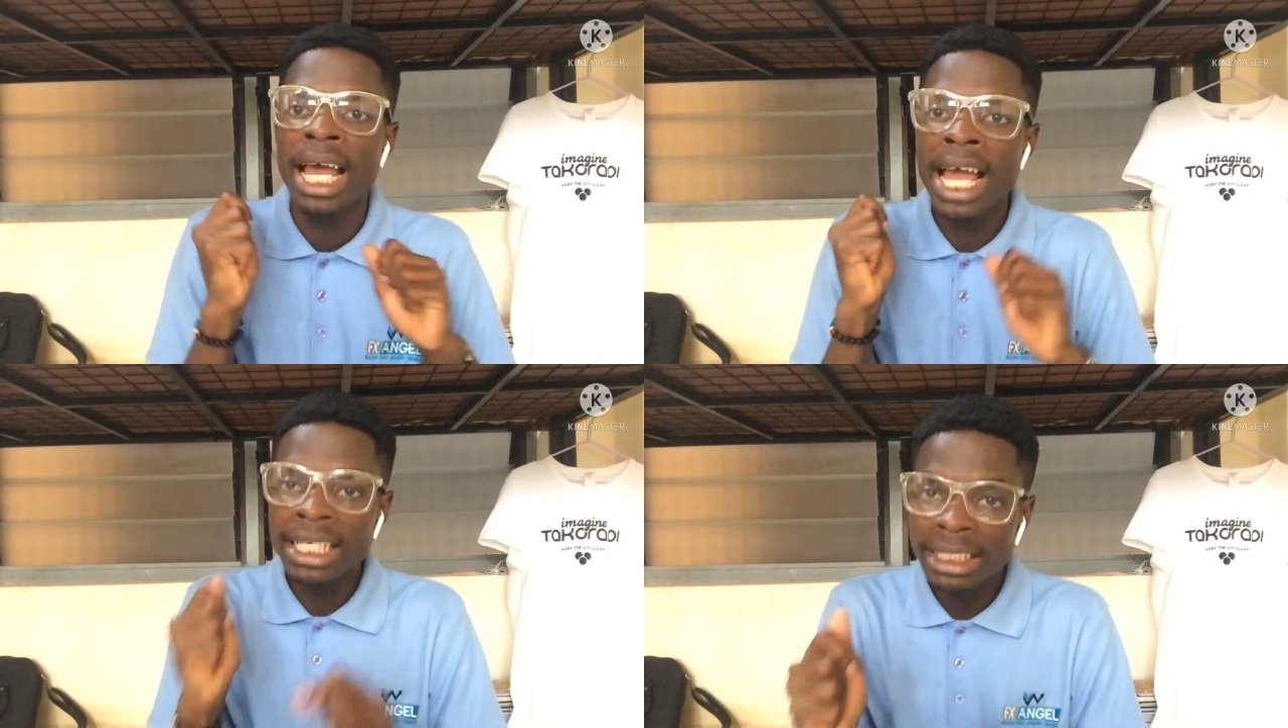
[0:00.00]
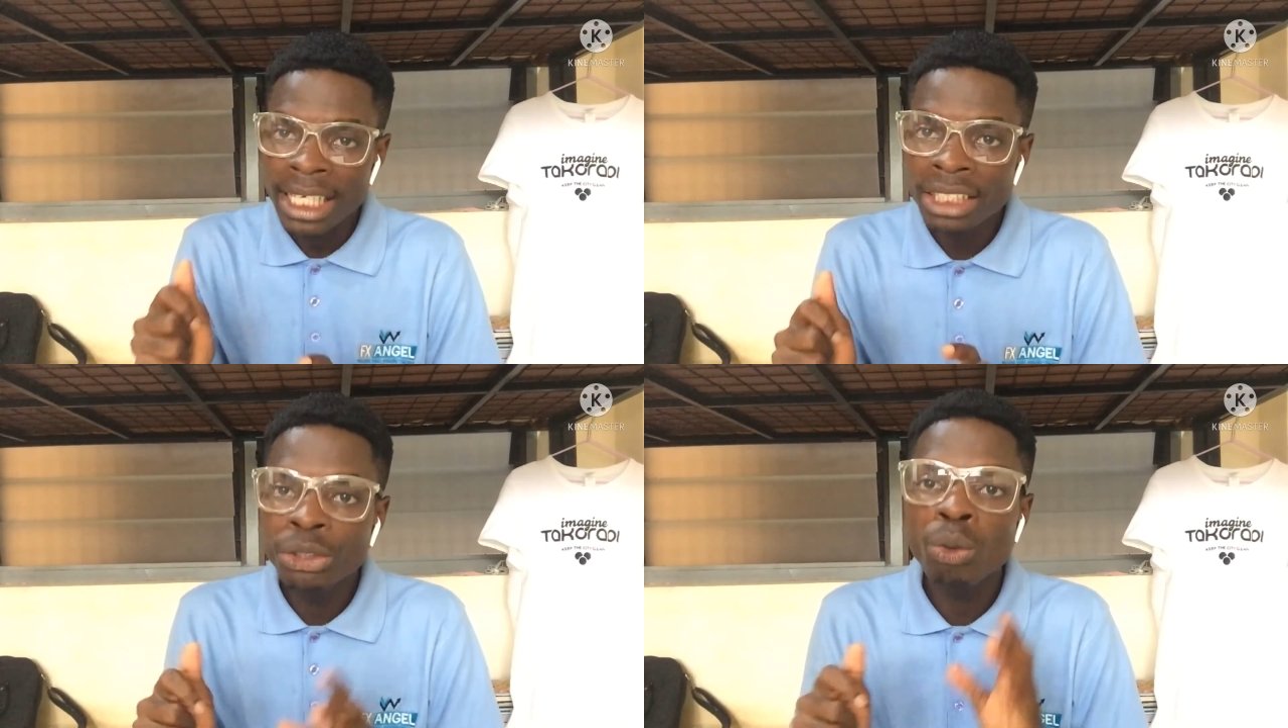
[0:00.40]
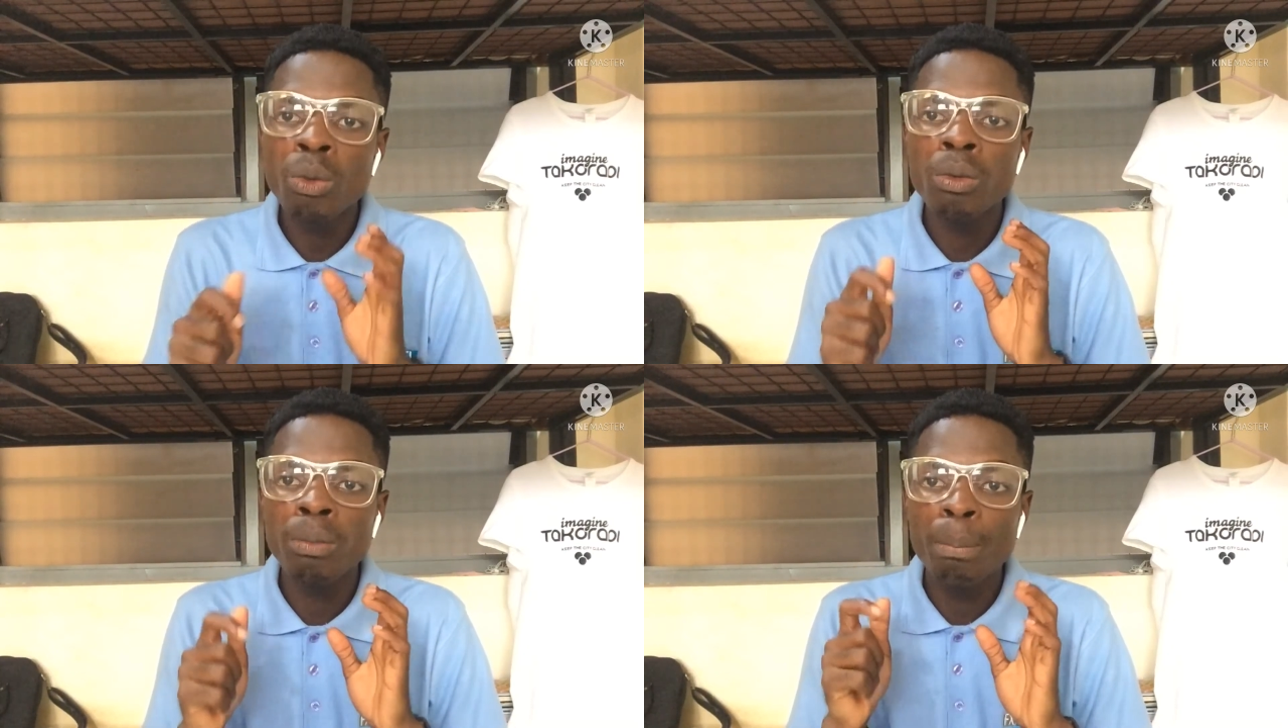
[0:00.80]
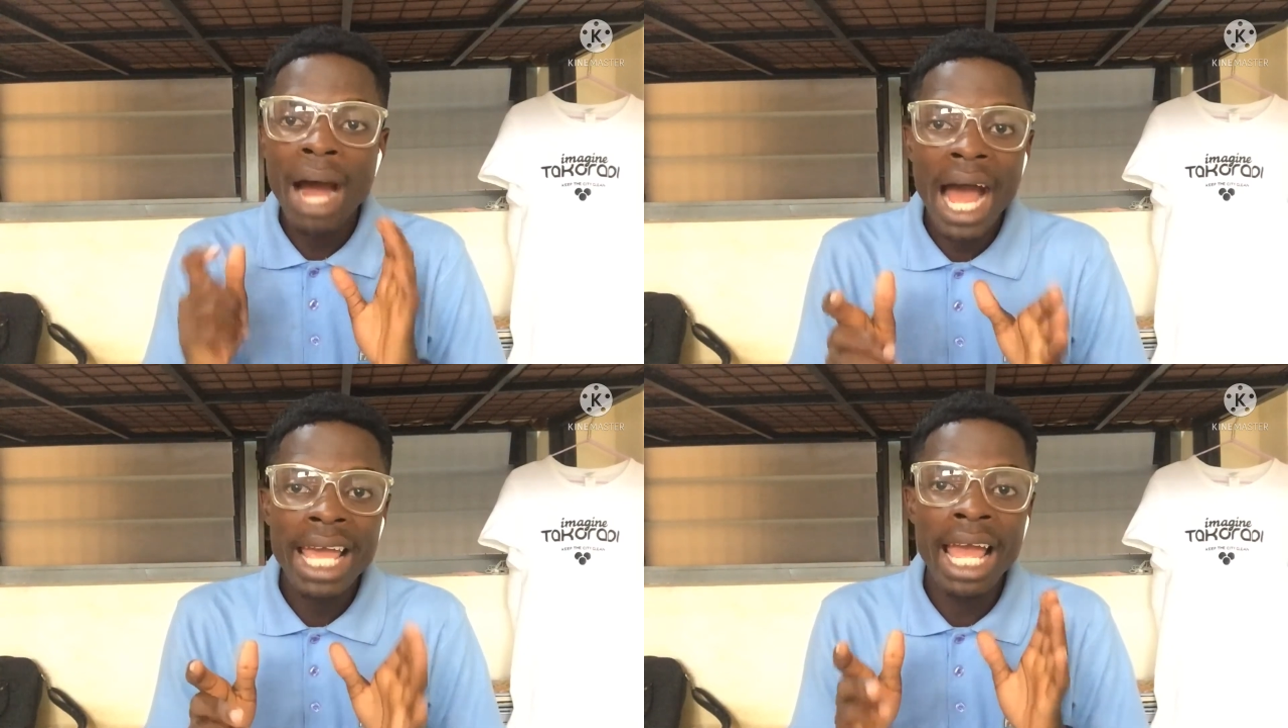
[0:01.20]
and then you
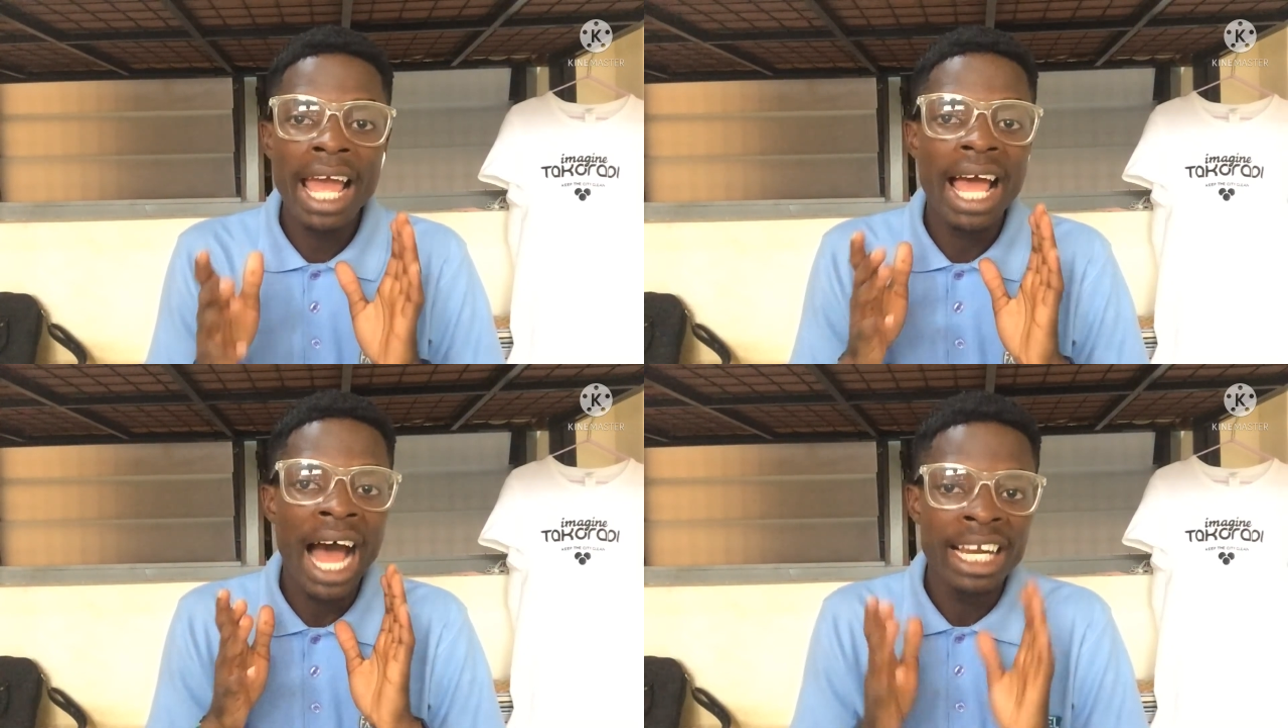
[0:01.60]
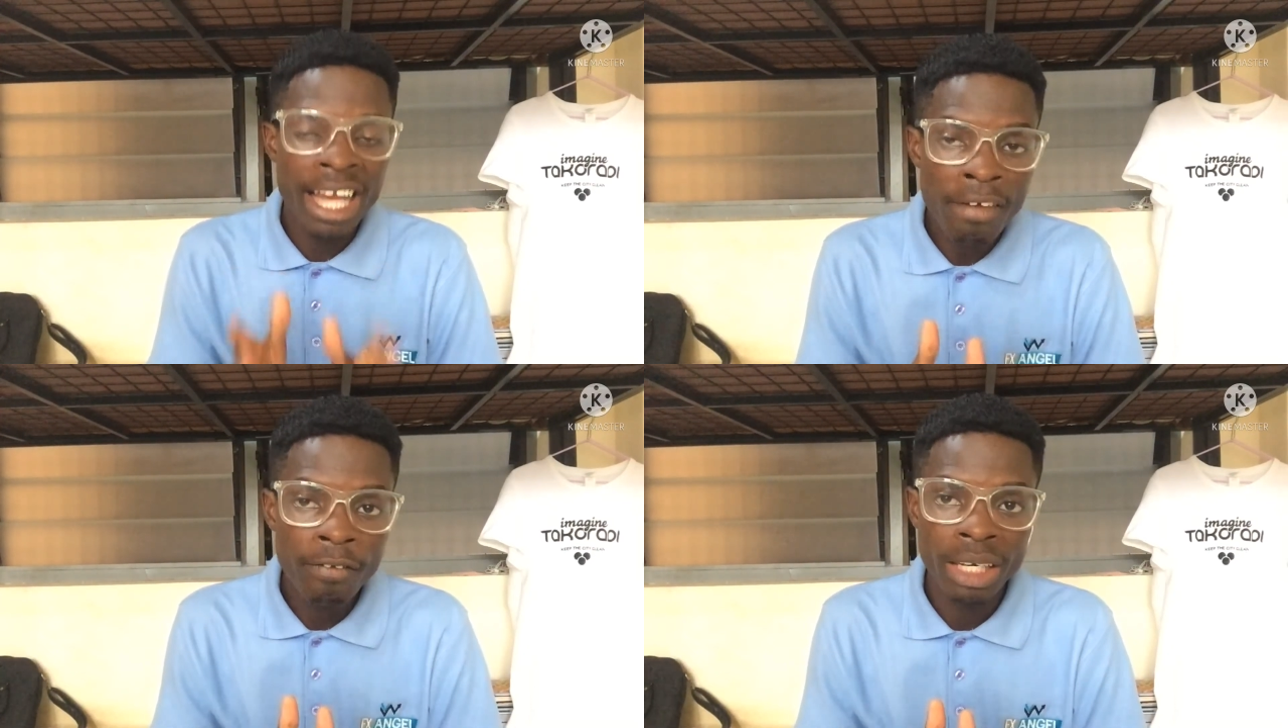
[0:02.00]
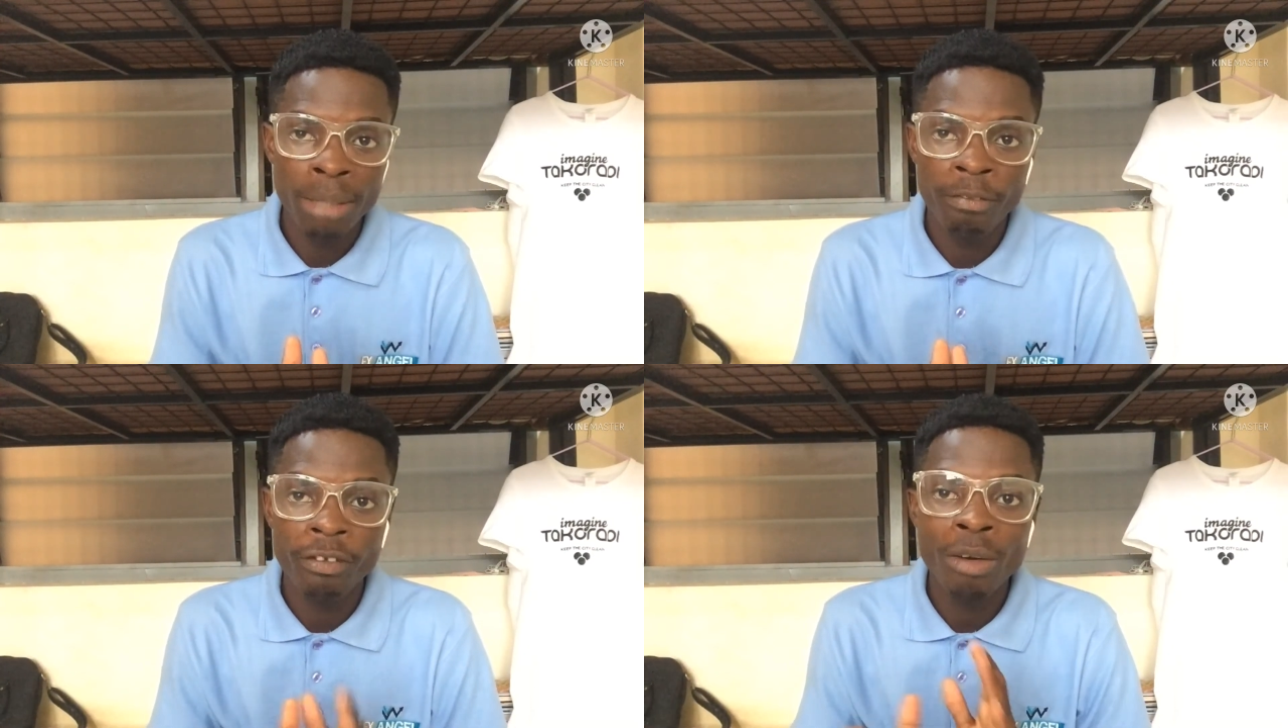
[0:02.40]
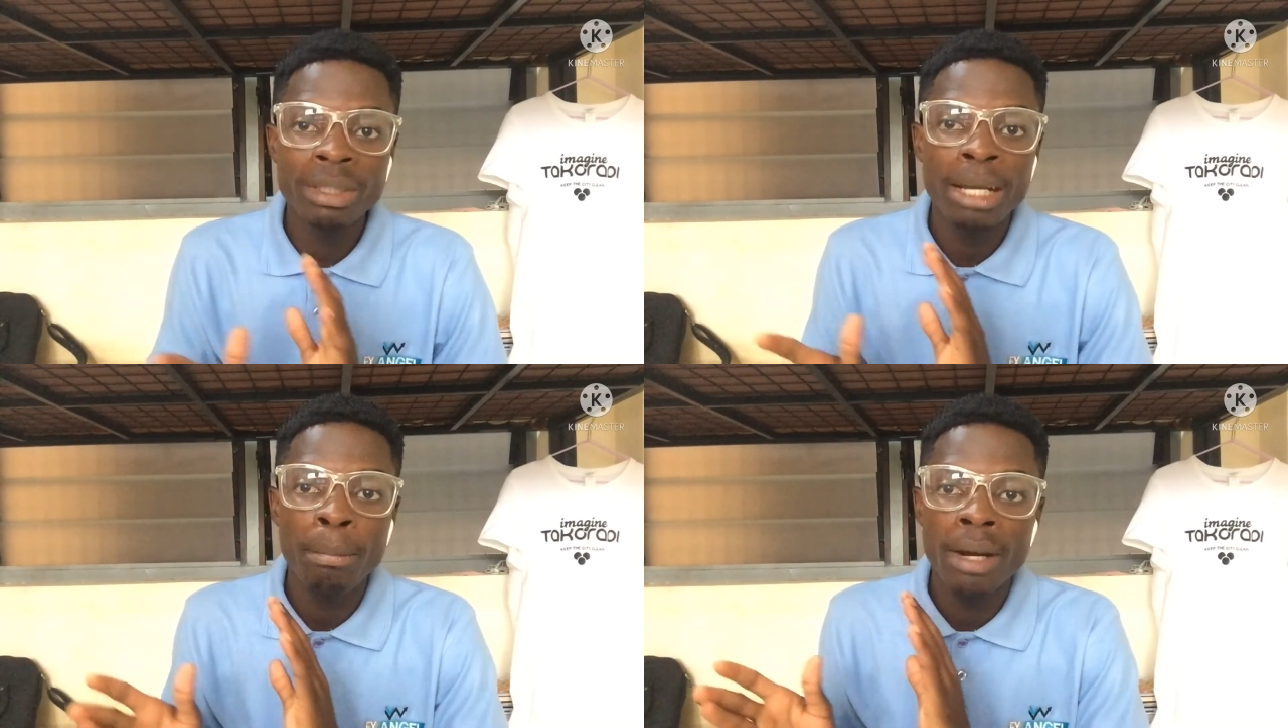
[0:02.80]
buy an envelope
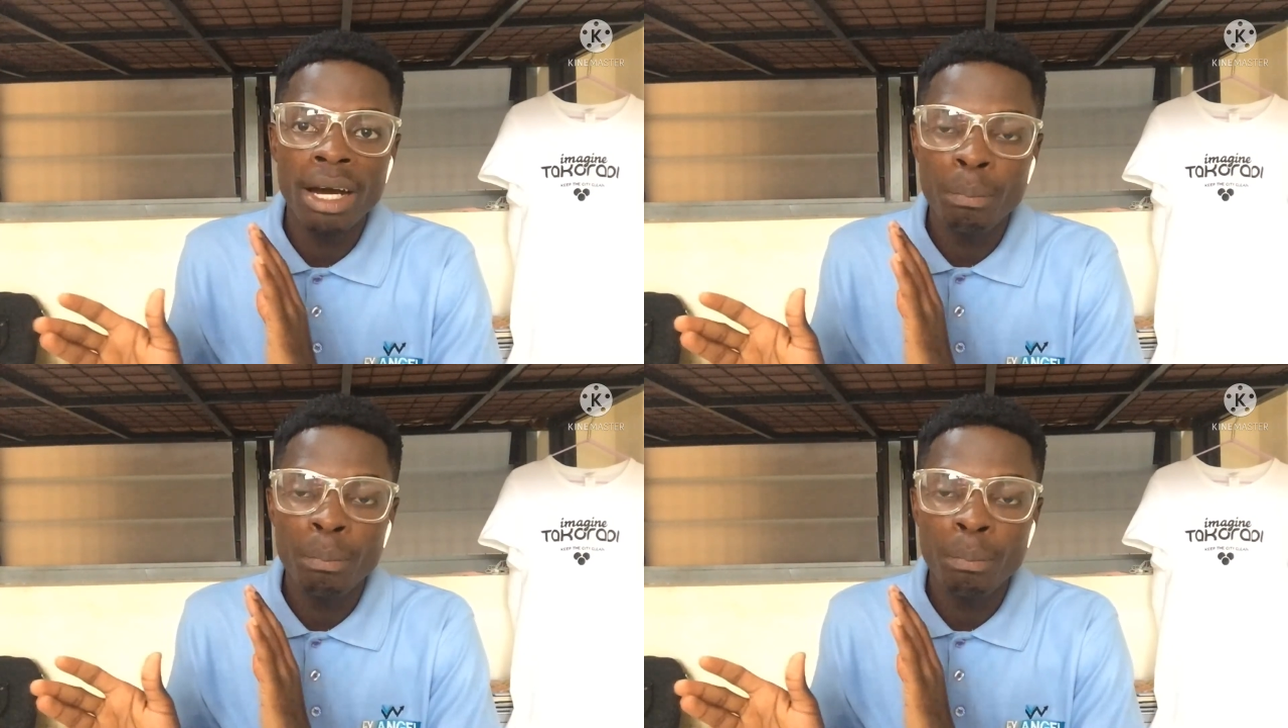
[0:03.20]
from the